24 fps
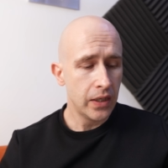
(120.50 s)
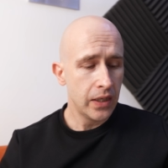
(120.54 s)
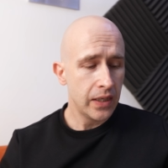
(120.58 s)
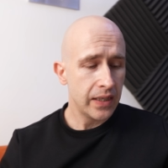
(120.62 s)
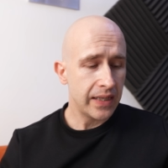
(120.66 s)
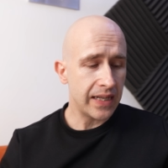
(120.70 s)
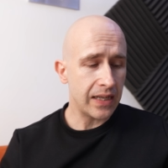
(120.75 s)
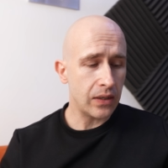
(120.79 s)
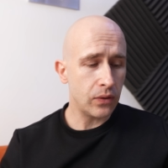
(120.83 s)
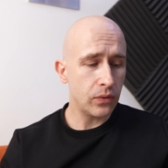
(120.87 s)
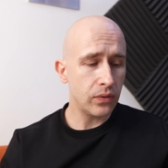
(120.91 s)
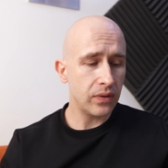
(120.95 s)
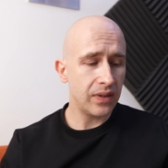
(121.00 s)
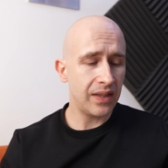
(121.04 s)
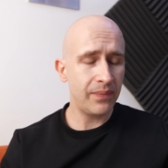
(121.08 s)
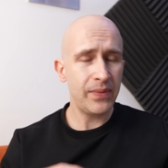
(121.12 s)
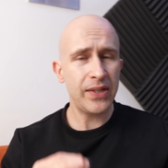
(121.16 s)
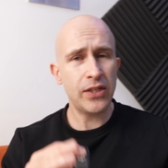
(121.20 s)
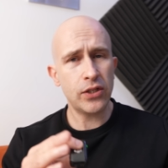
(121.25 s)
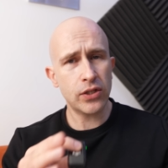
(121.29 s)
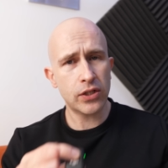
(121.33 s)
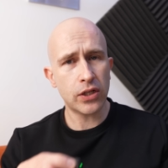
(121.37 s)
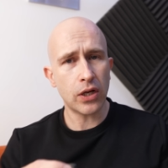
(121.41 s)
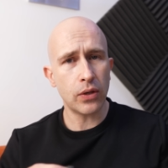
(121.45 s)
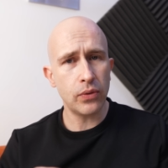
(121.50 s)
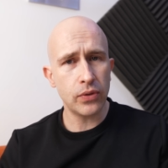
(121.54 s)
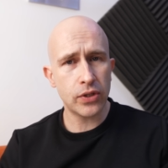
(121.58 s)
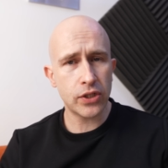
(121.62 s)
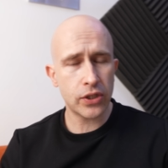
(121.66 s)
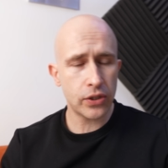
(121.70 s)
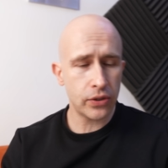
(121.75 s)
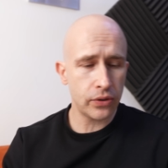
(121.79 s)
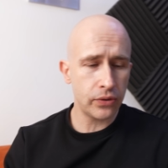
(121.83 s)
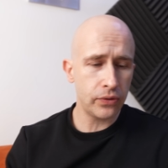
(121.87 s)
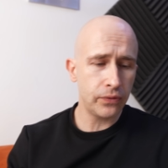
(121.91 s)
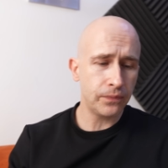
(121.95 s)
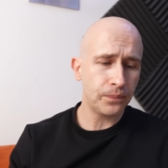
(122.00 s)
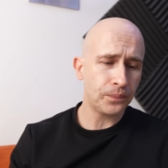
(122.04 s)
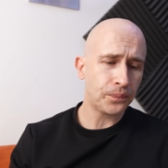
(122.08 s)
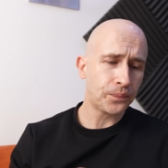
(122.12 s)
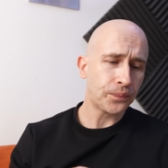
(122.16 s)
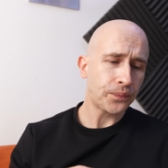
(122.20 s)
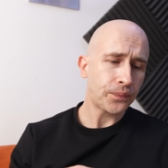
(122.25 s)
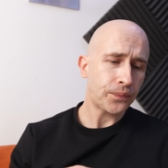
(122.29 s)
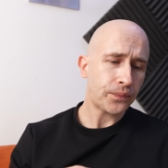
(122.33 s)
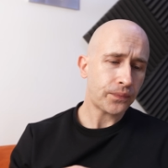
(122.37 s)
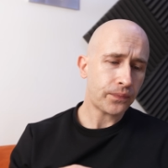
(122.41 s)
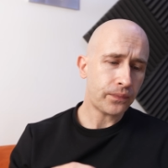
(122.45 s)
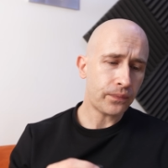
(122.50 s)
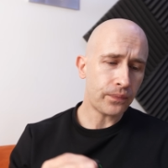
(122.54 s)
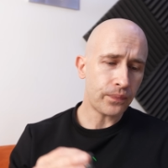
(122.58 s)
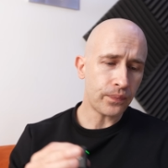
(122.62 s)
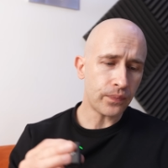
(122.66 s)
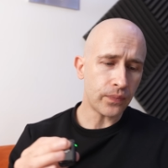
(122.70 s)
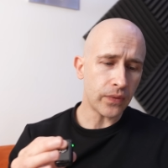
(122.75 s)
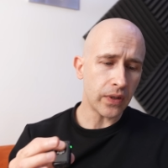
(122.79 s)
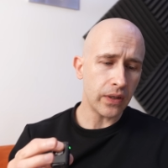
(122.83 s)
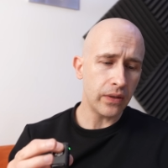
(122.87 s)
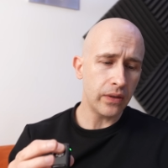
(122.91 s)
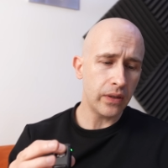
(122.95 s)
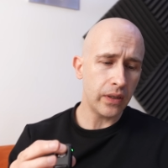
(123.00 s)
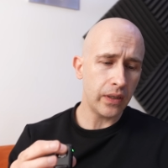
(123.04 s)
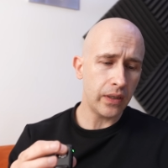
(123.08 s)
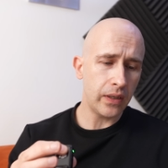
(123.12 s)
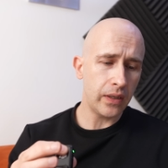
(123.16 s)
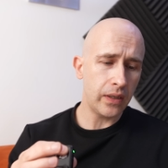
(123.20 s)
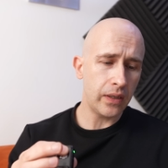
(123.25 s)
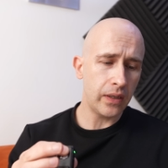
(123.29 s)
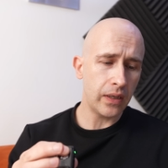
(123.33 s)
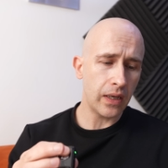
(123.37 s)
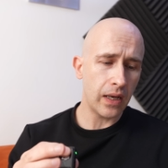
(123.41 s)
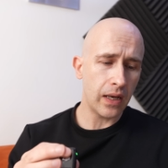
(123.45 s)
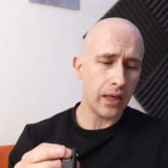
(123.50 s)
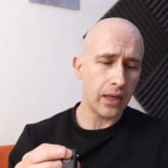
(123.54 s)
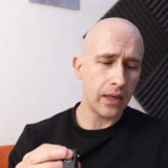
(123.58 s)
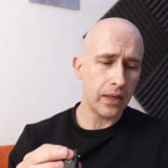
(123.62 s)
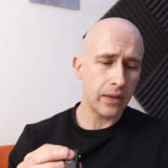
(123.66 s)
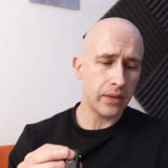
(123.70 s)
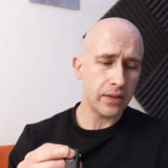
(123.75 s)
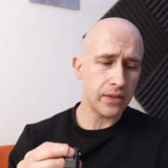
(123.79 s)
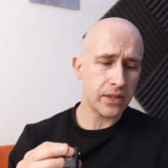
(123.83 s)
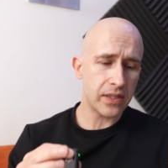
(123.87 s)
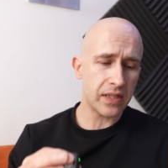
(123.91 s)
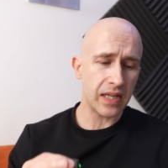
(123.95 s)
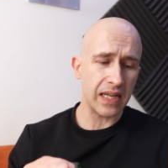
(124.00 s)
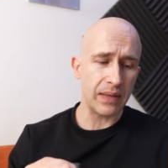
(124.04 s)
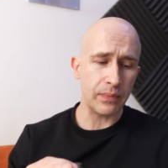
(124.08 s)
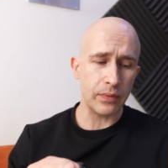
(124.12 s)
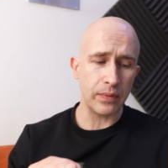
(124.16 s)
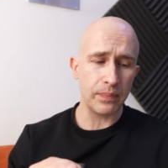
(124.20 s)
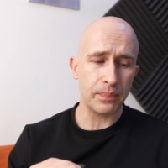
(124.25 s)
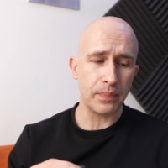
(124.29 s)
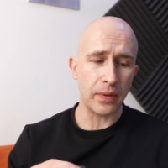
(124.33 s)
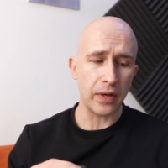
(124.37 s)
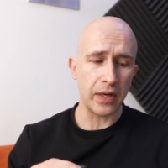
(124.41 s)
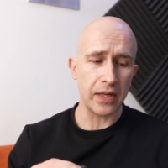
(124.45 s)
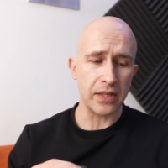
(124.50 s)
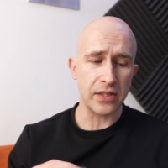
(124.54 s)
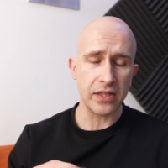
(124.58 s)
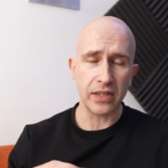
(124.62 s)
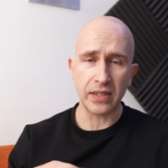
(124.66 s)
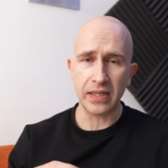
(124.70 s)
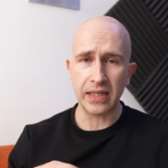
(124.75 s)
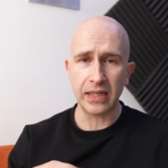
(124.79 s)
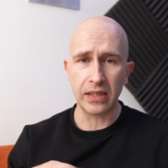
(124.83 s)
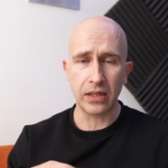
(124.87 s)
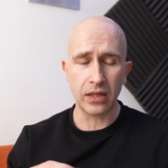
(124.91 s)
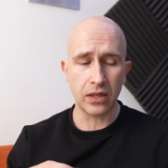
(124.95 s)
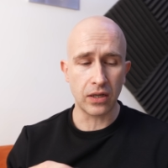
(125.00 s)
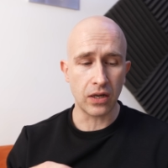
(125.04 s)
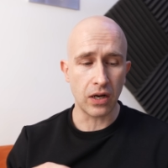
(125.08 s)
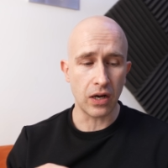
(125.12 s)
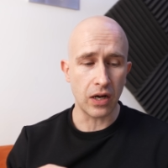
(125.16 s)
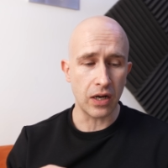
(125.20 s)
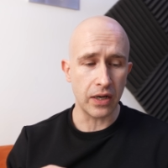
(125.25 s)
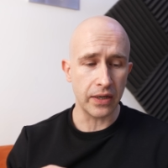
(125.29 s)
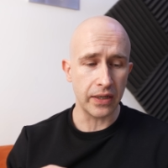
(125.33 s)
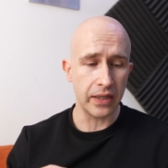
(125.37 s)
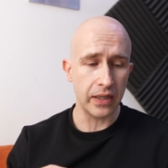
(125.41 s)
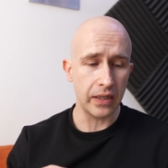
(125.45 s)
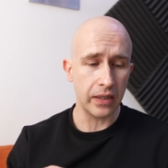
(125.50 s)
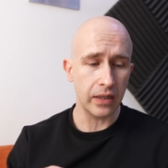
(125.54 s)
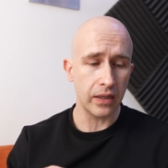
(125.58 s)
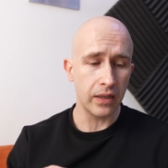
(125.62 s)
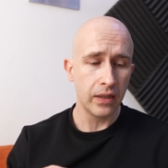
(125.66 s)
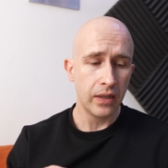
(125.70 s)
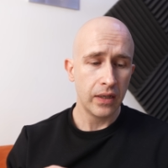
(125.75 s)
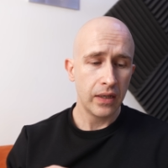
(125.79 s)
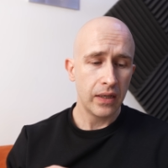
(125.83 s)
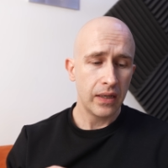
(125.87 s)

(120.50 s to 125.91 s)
Now, let me just go to the statement by Sadiq Khan here.